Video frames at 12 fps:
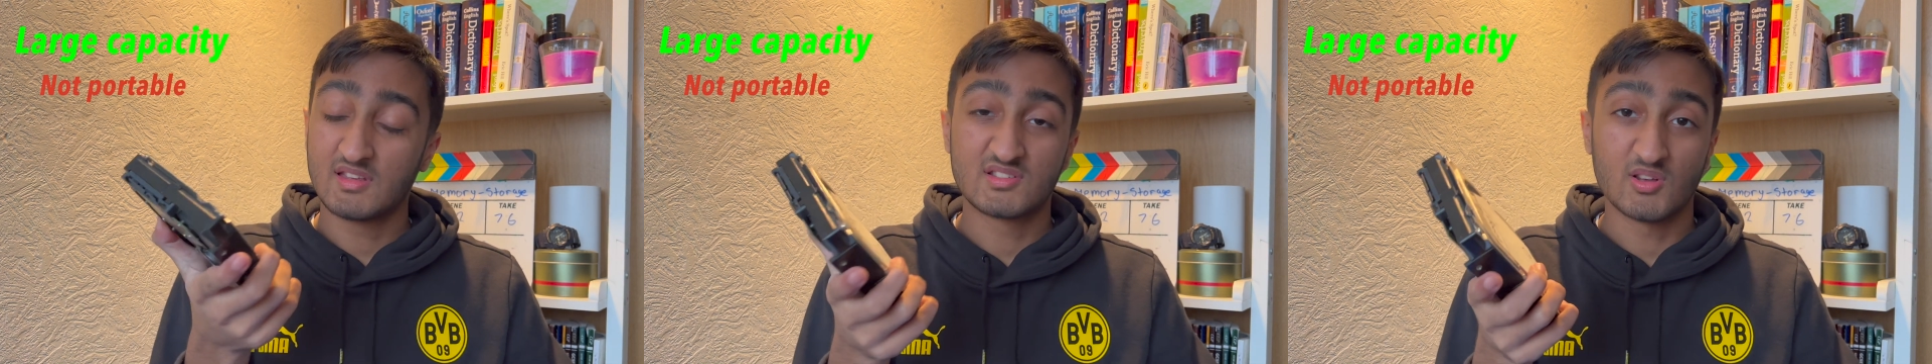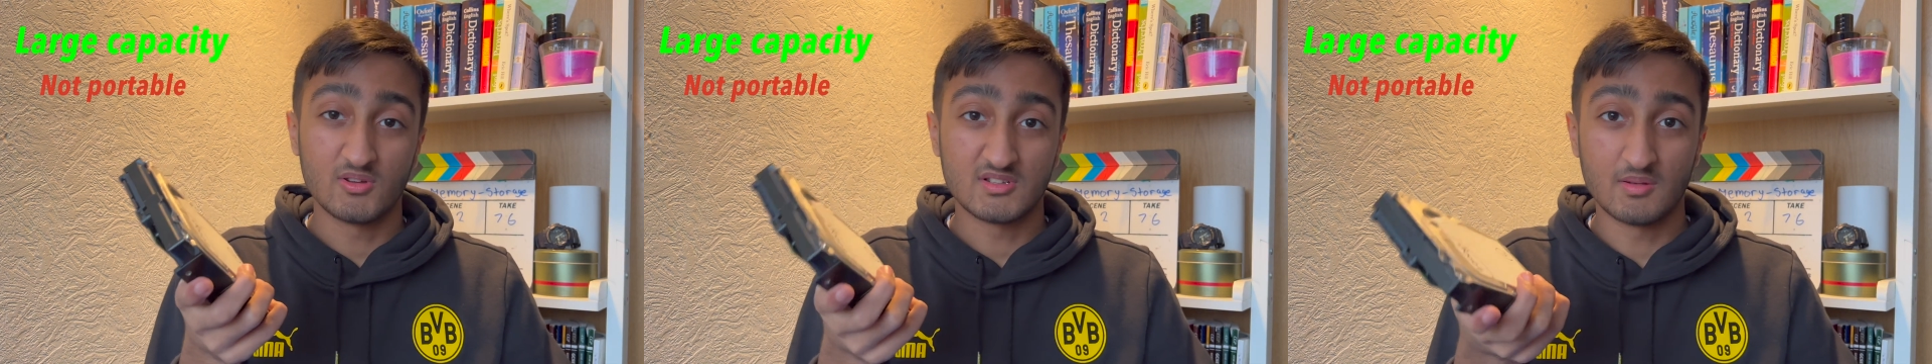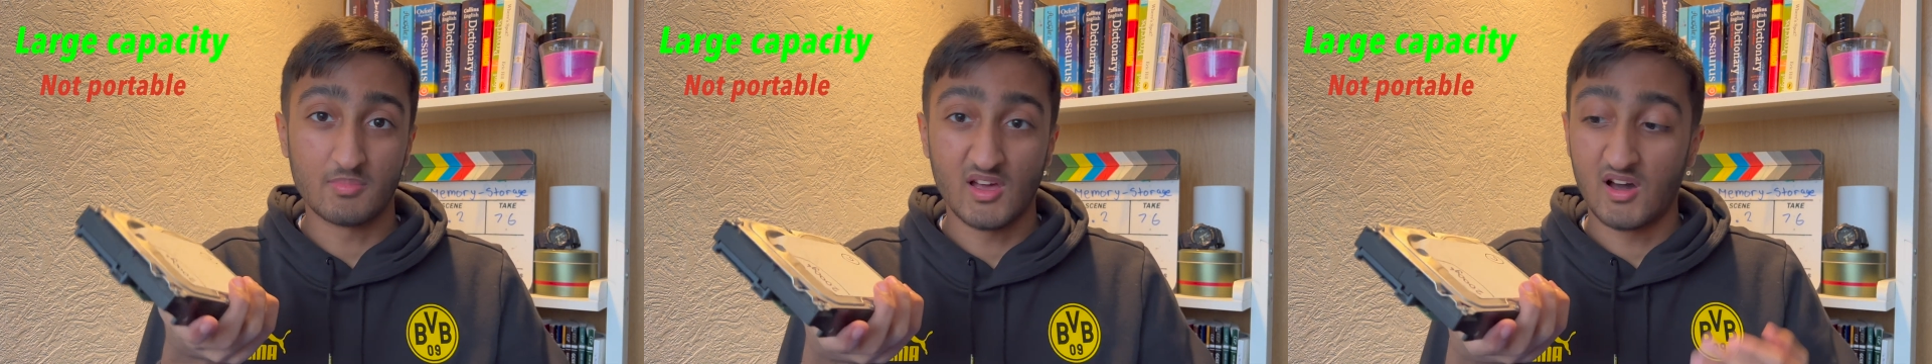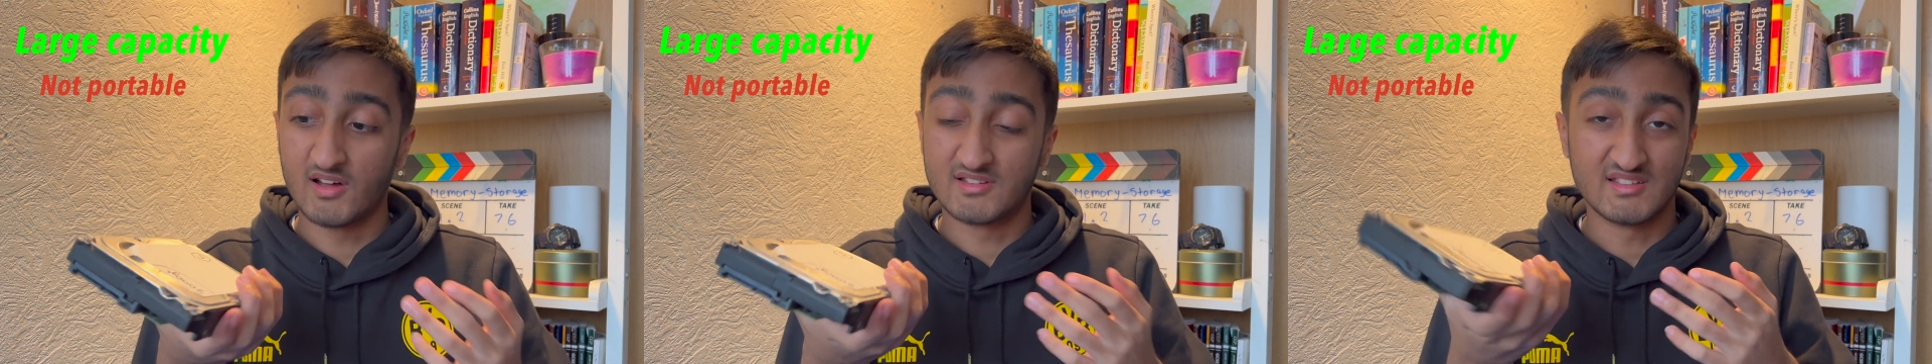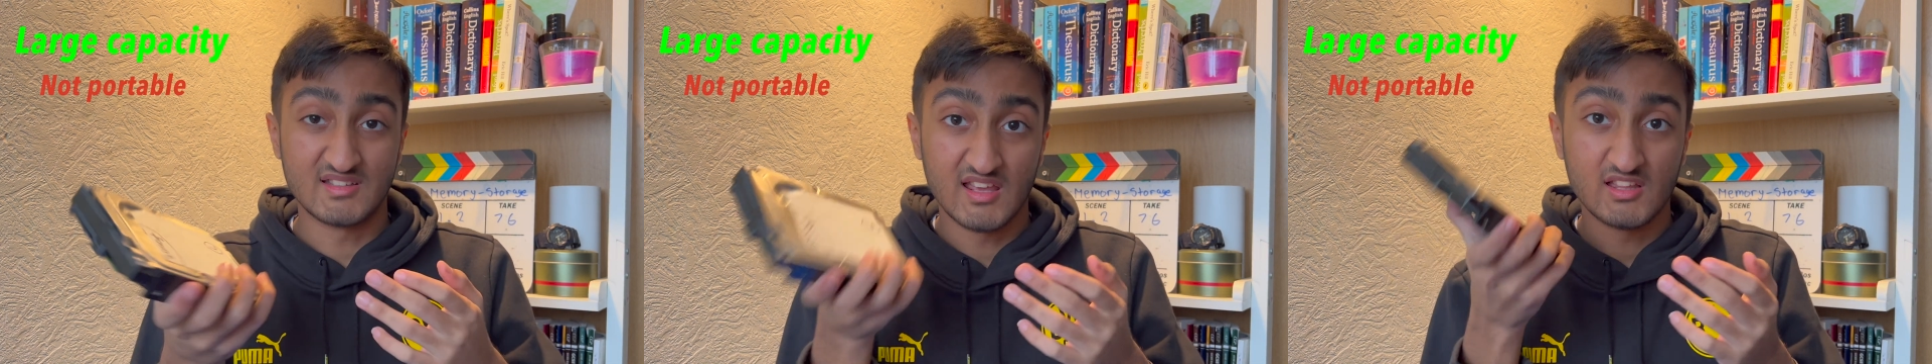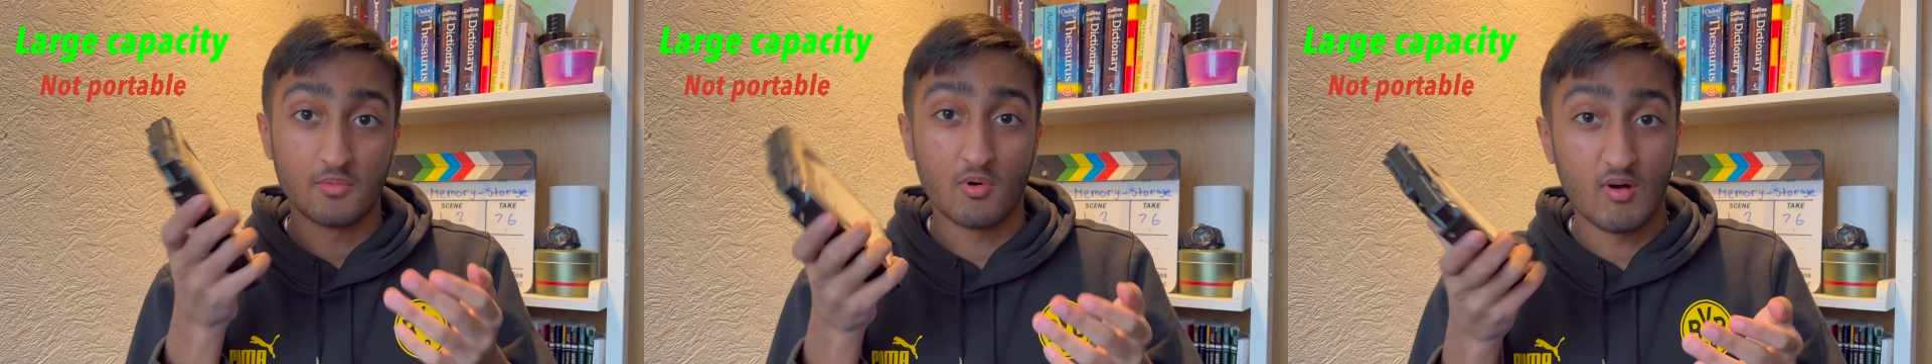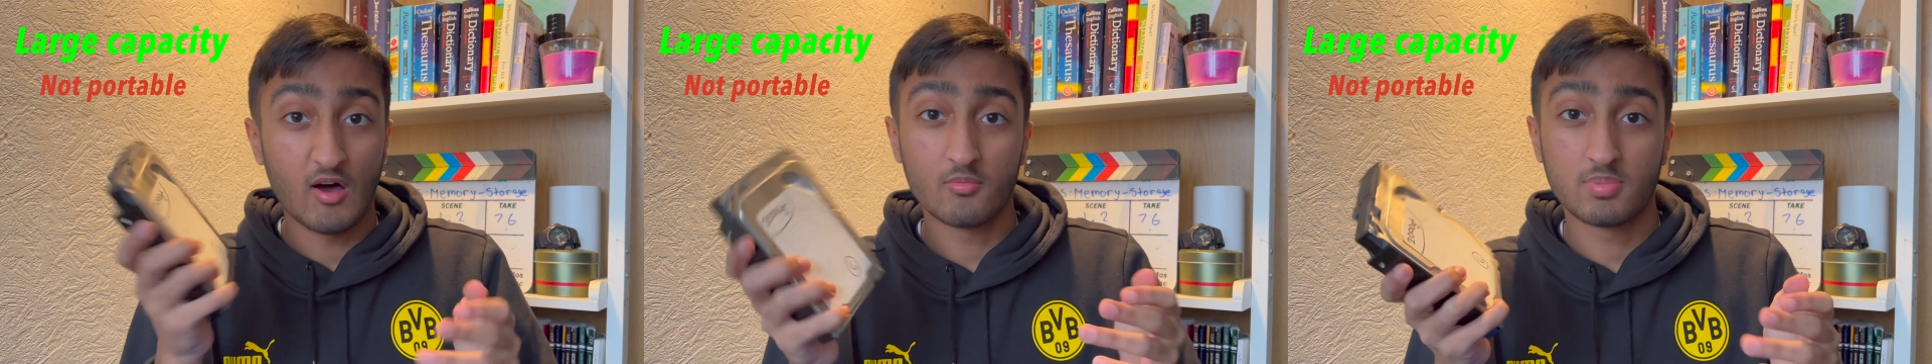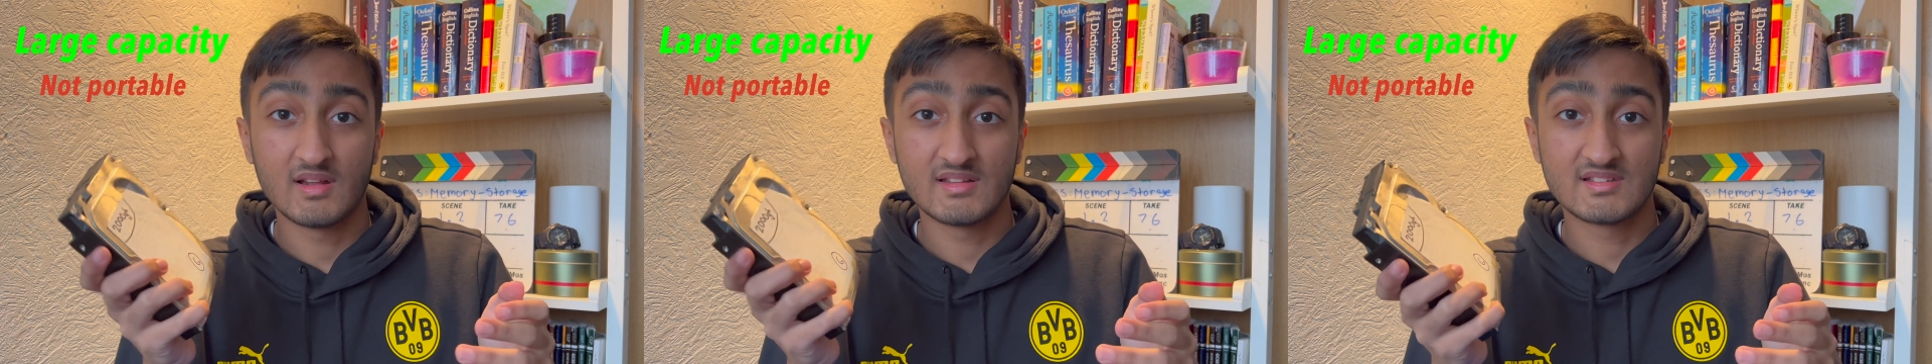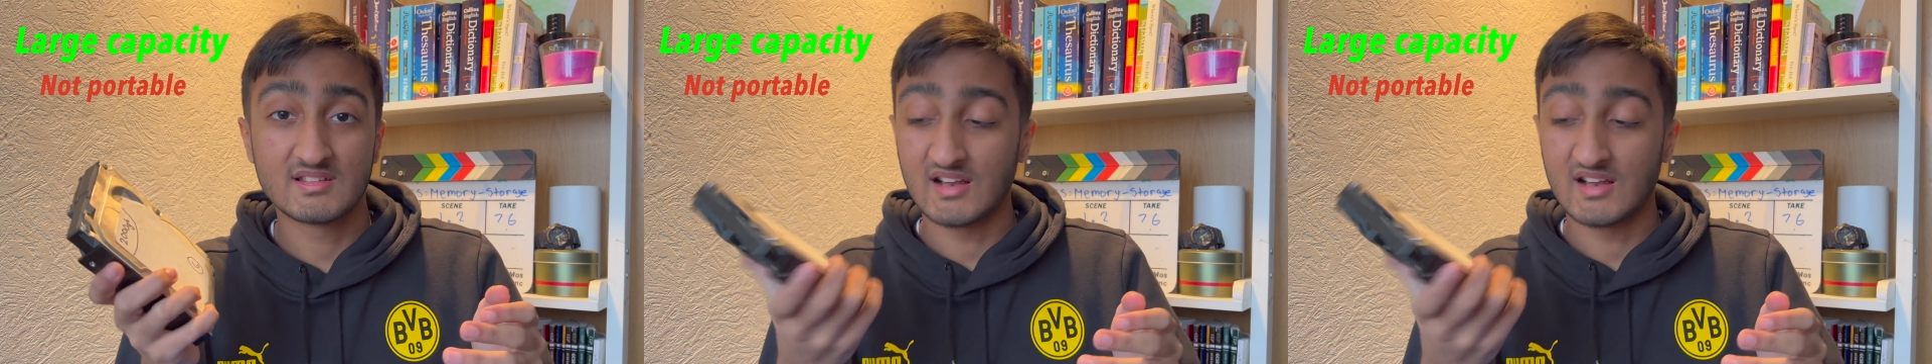so it's a bit hard to take them around places.